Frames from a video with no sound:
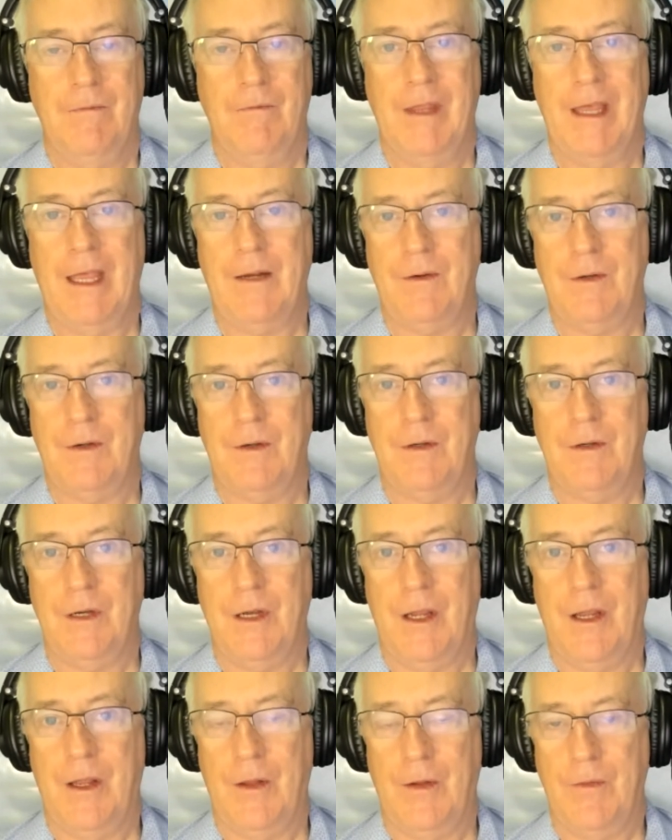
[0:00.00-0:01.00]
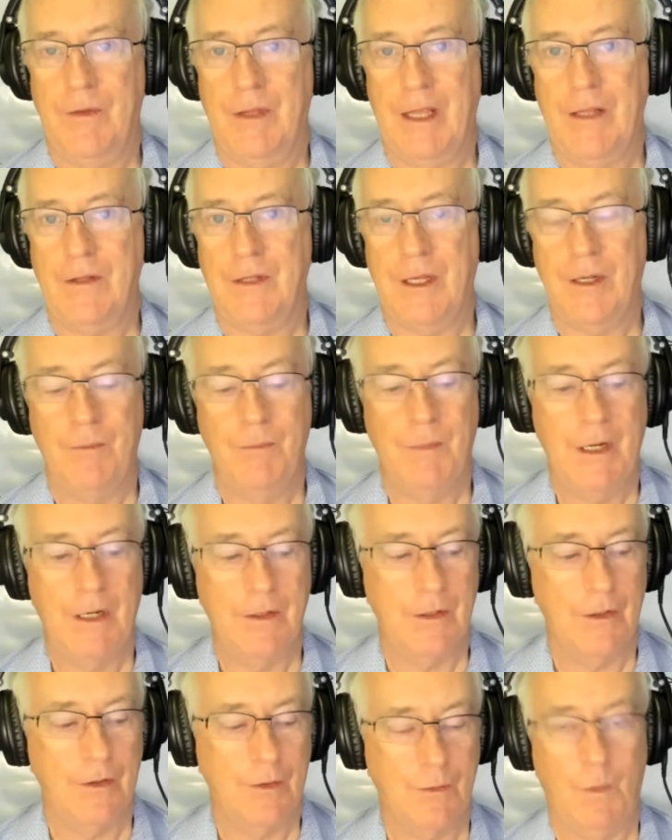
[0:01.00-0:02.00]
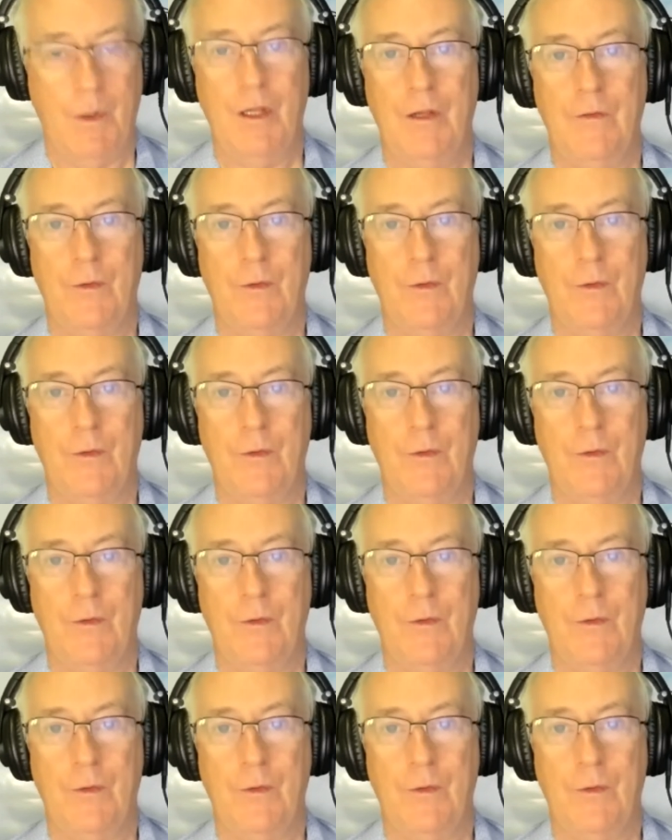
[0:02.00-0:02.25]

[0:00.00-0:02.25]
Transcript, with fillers: that, uh, that then meant as well,